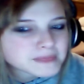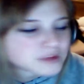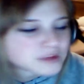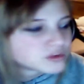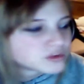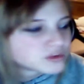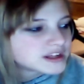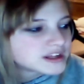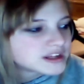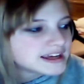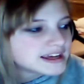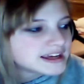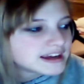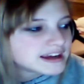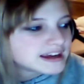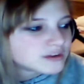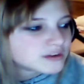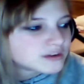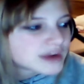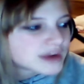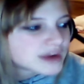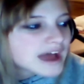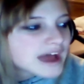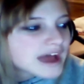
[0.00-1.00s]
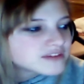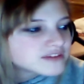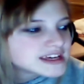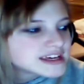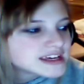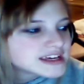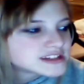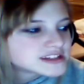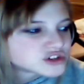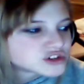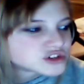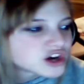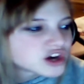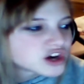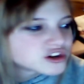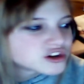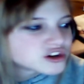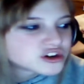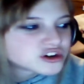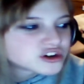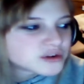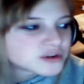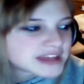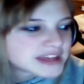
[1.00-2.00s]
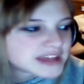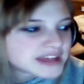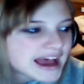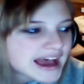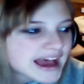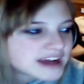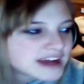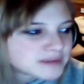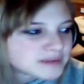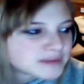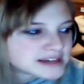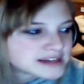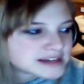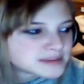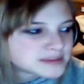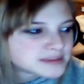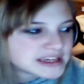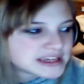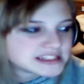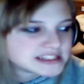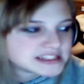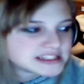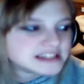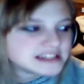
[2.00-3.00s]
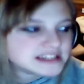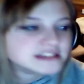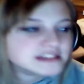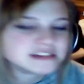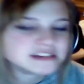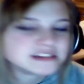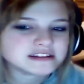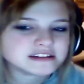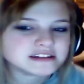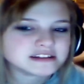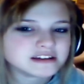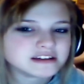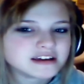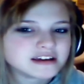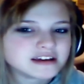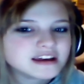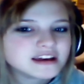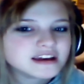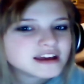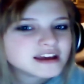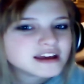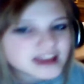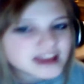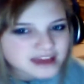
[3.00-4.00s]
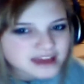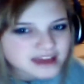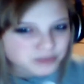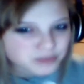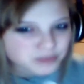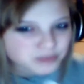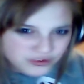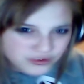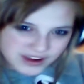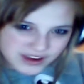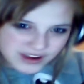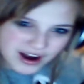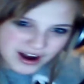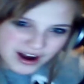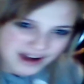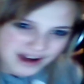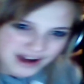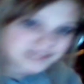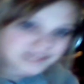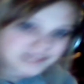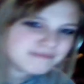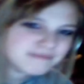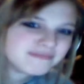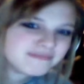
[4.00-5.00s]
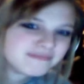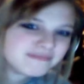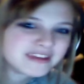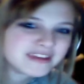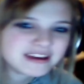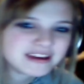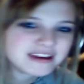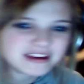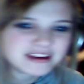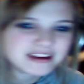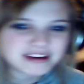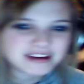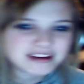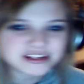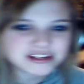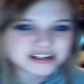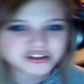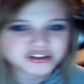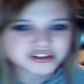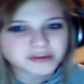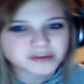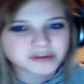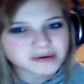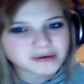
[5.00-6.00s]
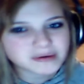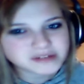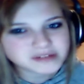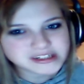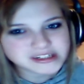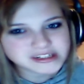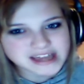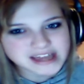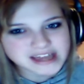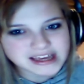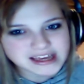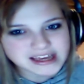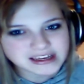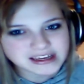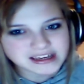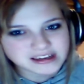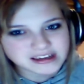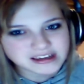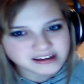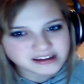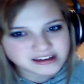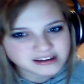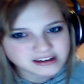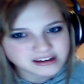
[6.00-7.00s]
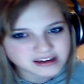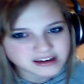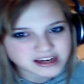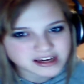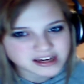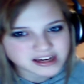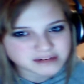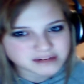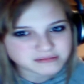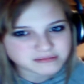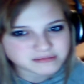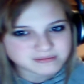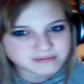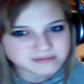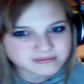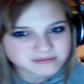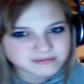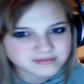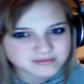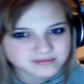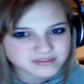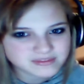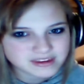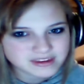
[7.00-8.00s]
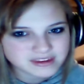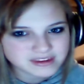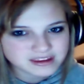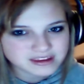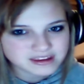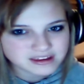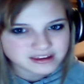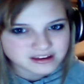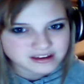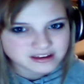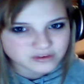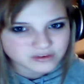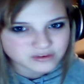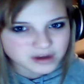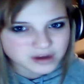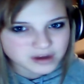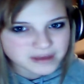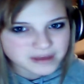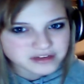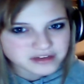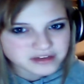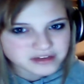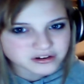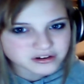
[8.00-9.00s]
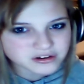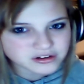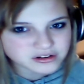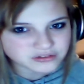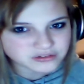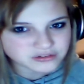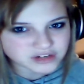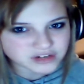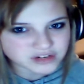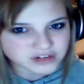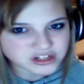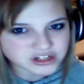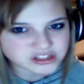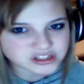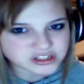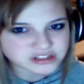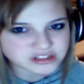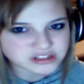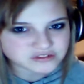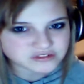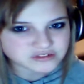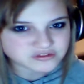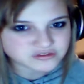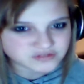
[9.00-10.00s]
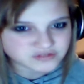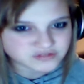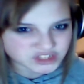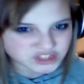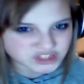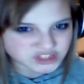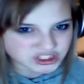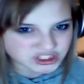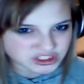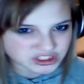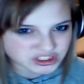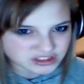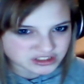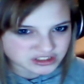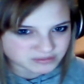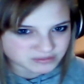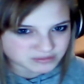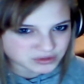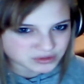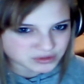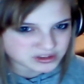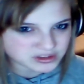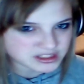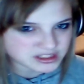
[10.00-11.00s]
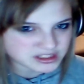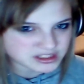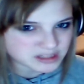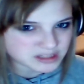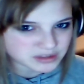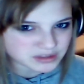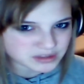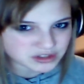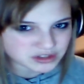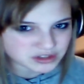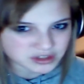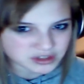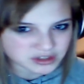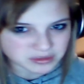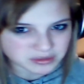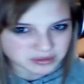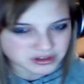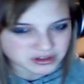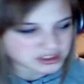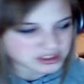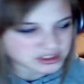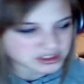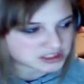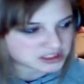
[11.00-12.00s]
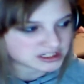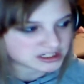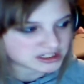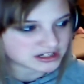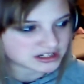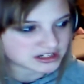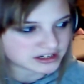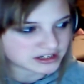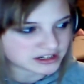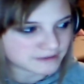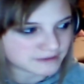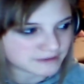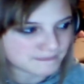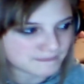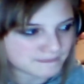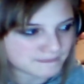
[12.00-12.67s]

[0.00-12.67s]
Really? When I have kids, they're not gonna know what the heck MySpace is. Moving on. Next trip I'm going to take, um, well, I'm either going to Fredericton for most of the summer, or I'm going to Ontario